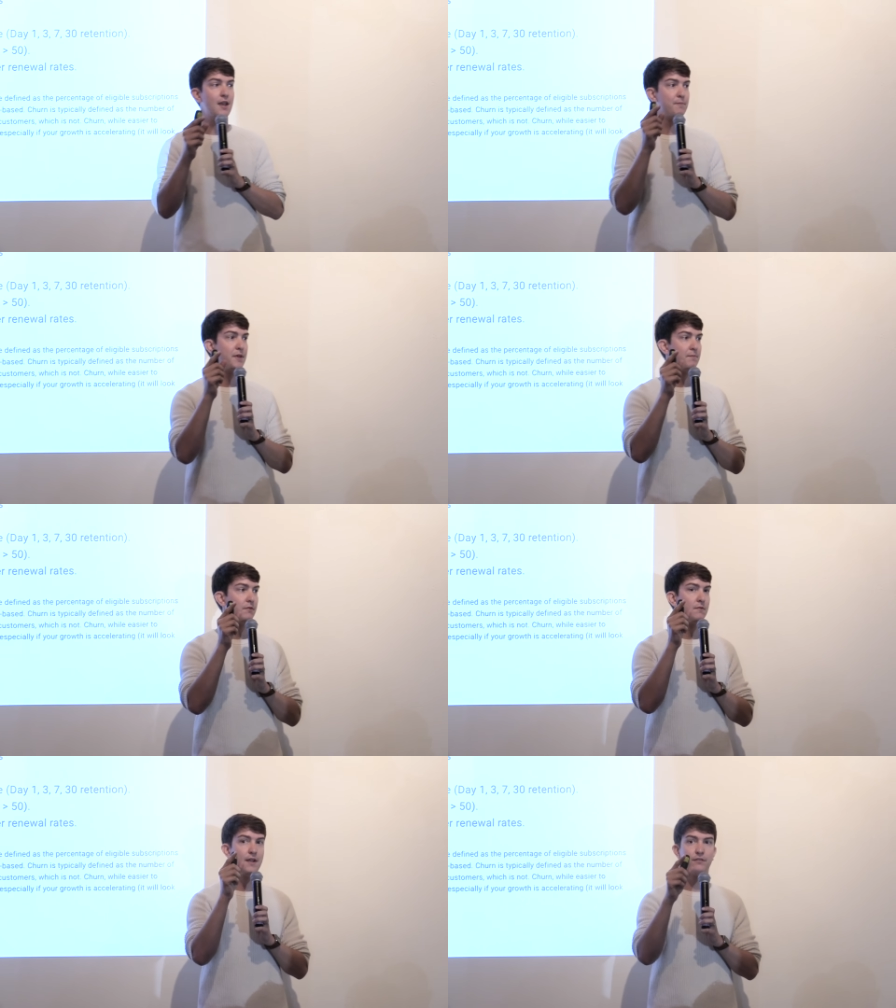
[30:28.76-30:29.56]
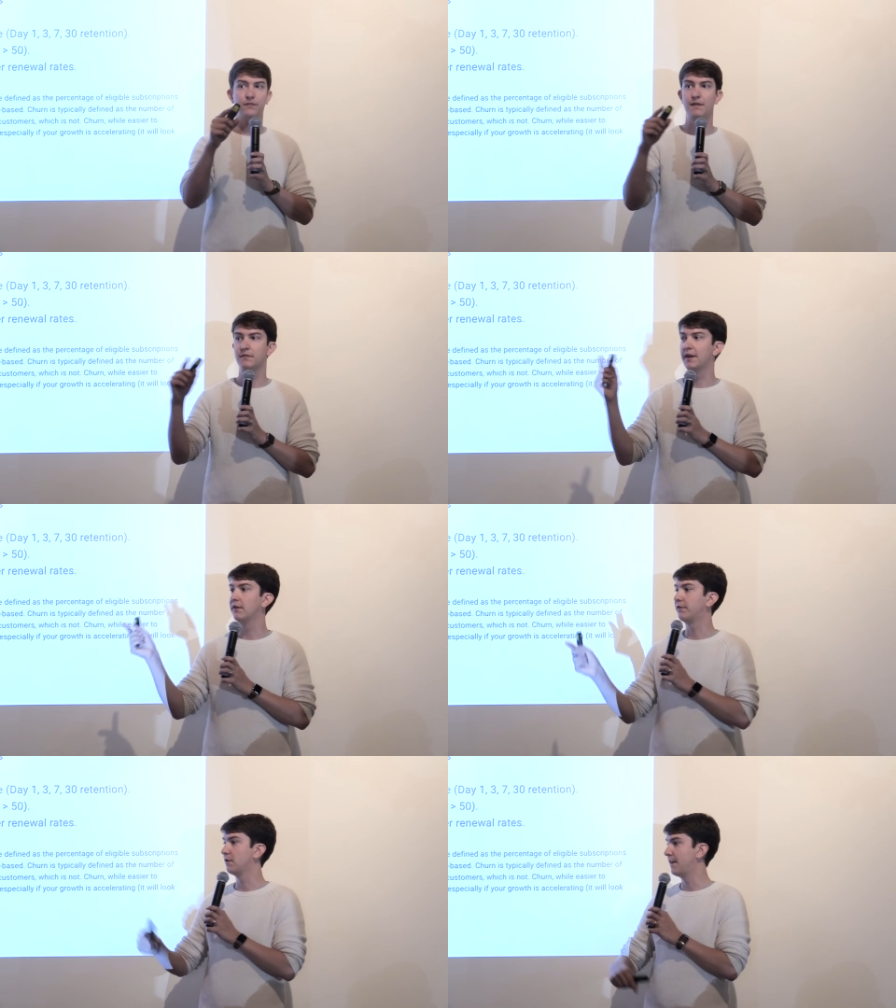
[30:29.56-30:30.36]
and people who answer 7 or 8
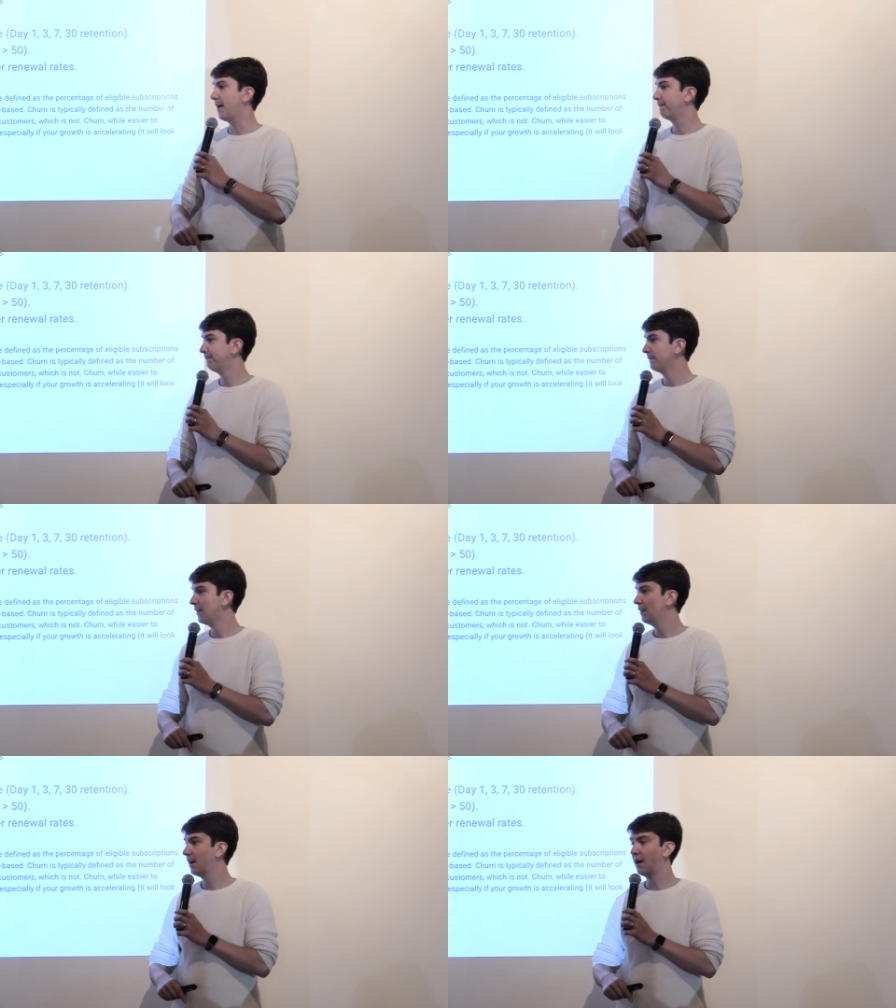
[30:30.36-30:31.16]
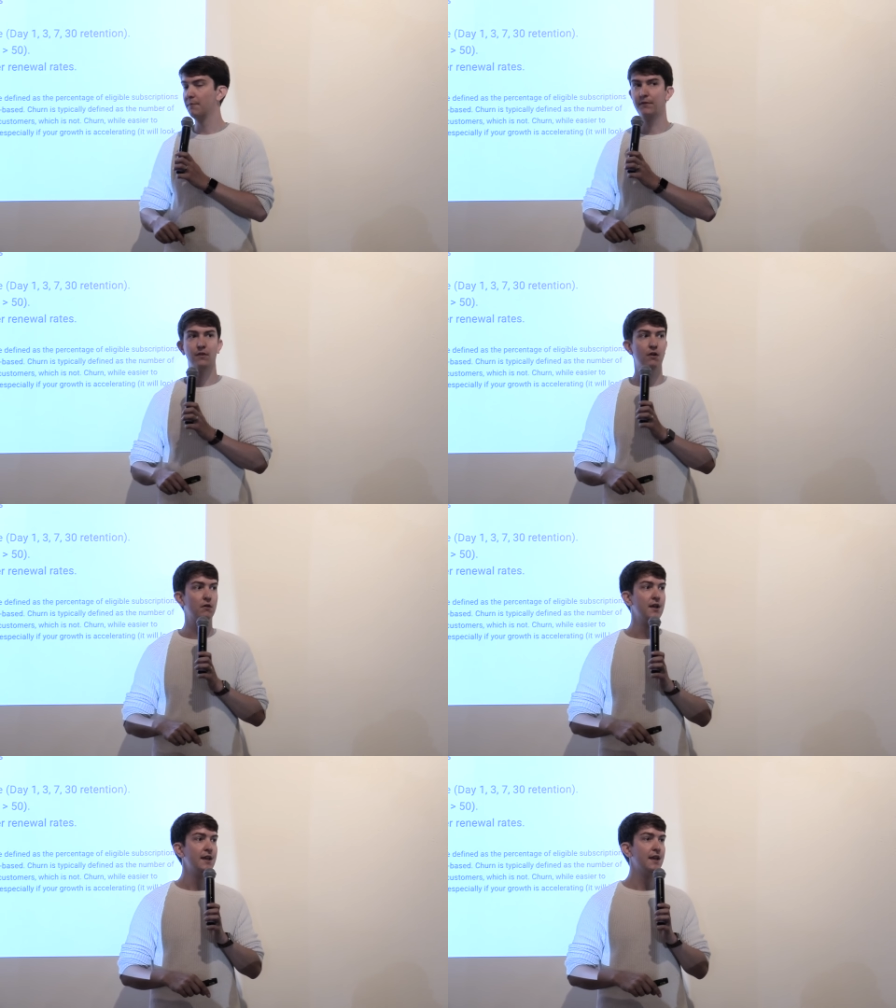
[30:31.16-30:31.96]
are thrown out.
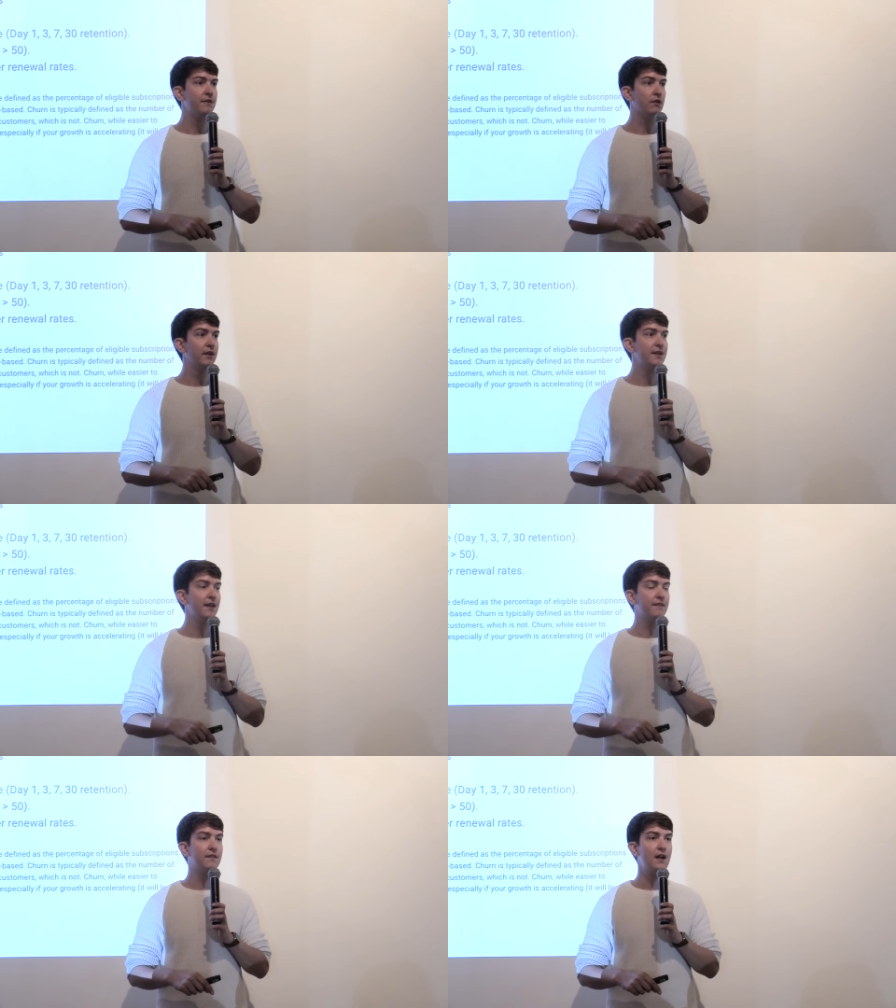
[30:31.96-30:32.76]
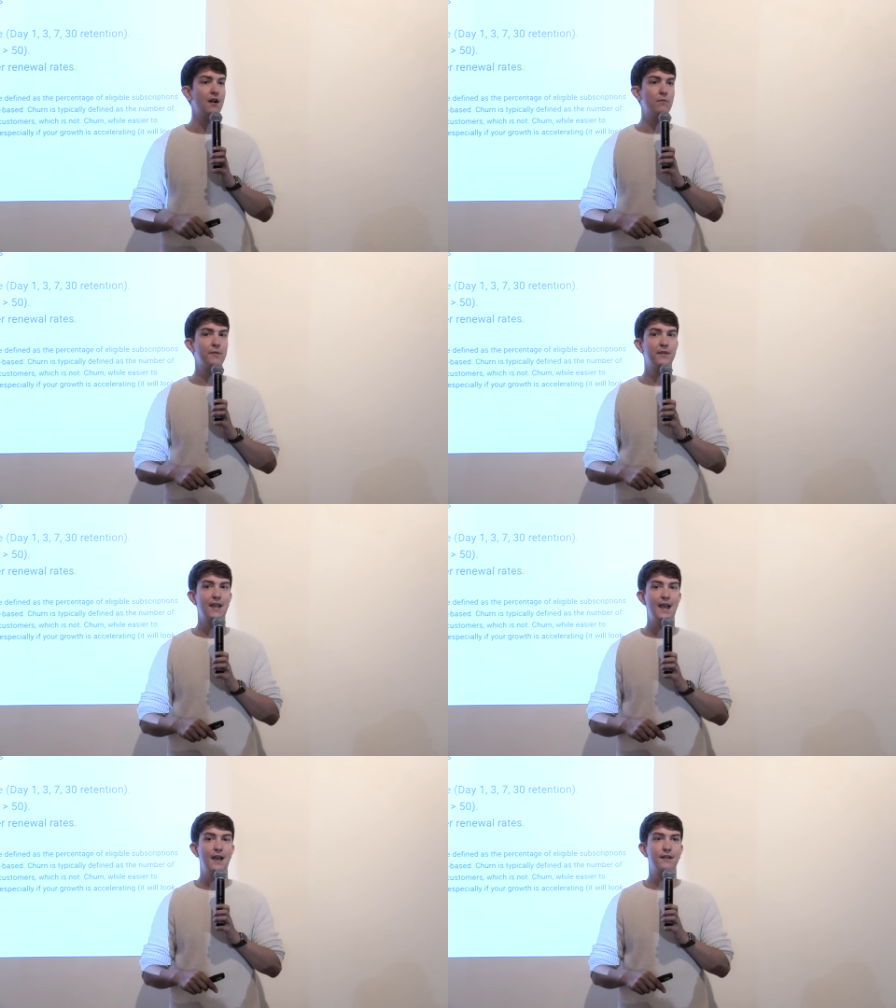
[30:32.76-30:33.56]
So in the early days, Weebly
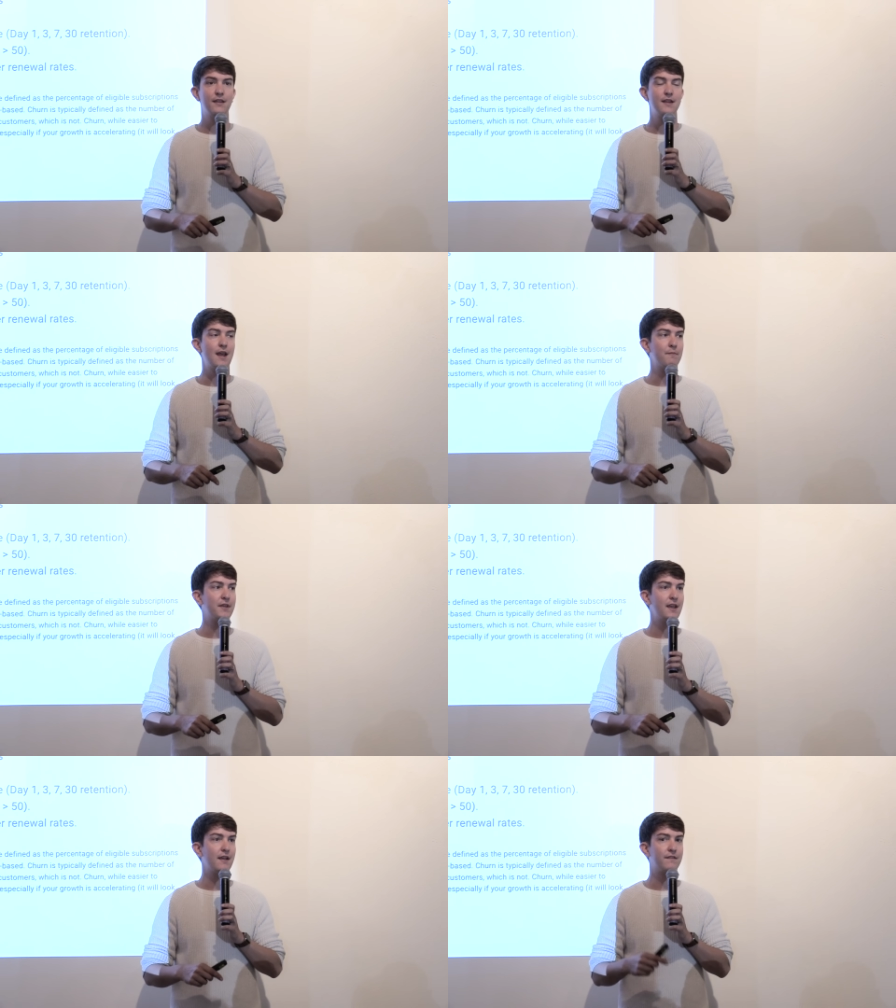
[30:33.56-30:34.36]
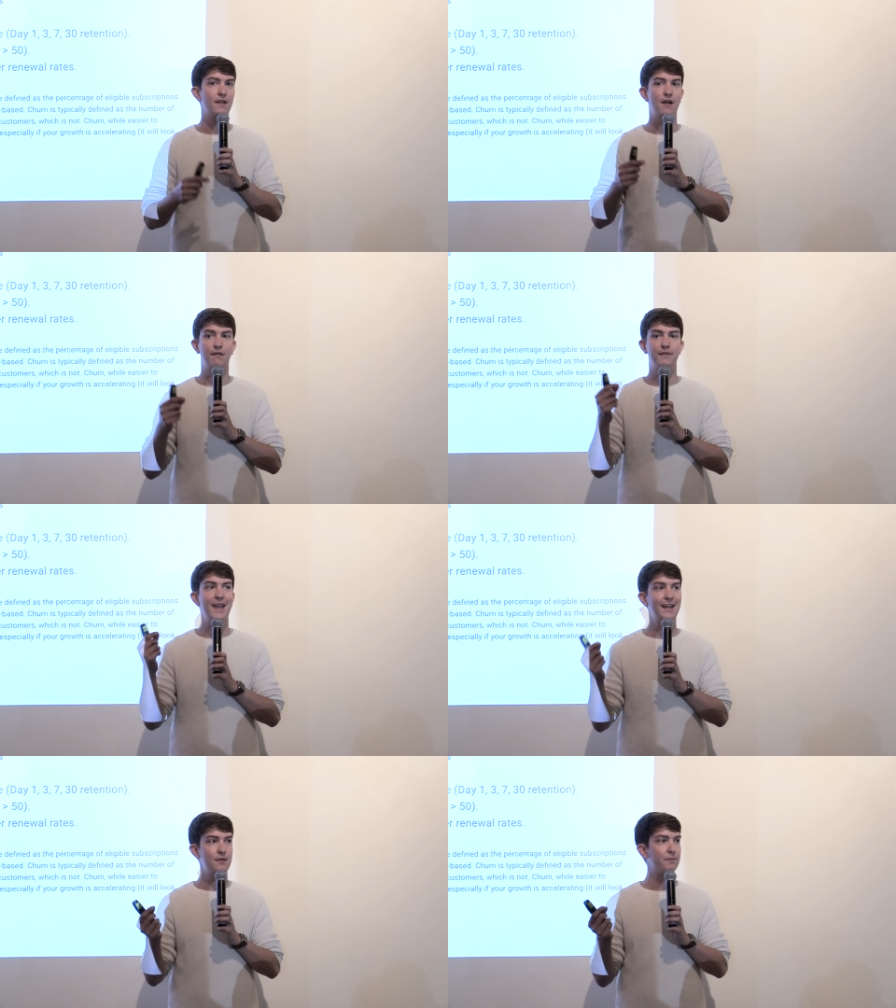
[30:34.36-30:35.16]
had an NPS of
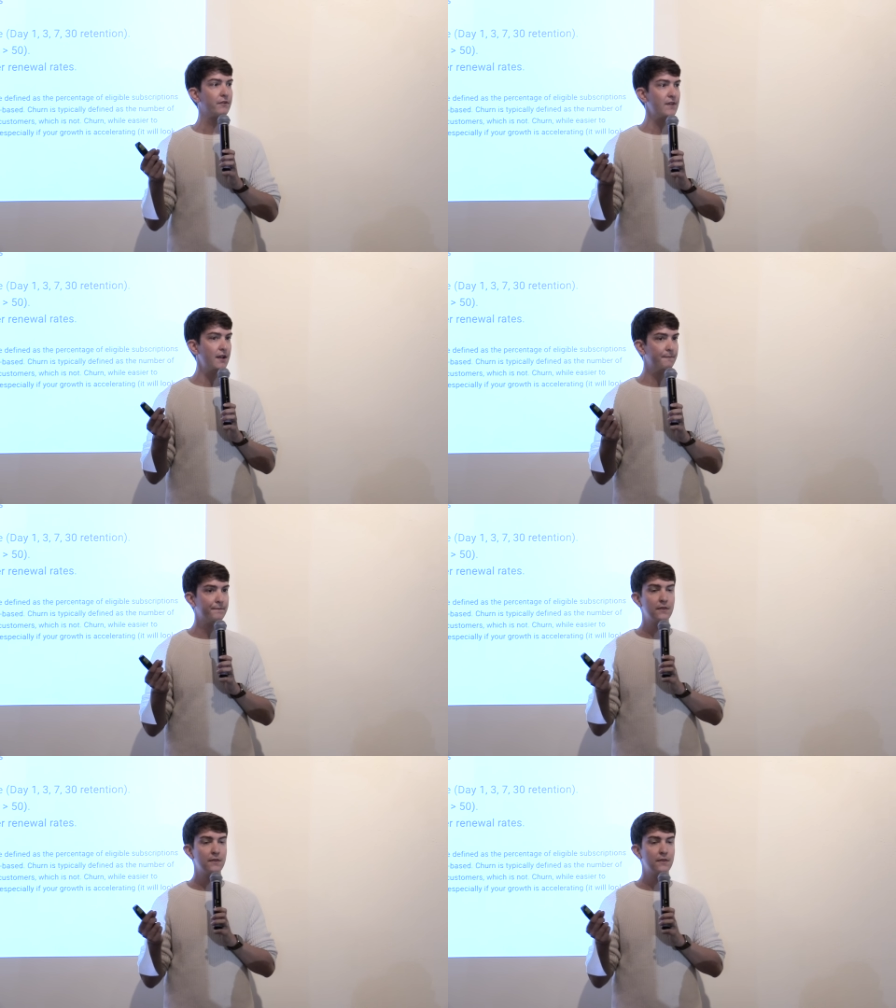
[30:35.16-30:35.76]
80%.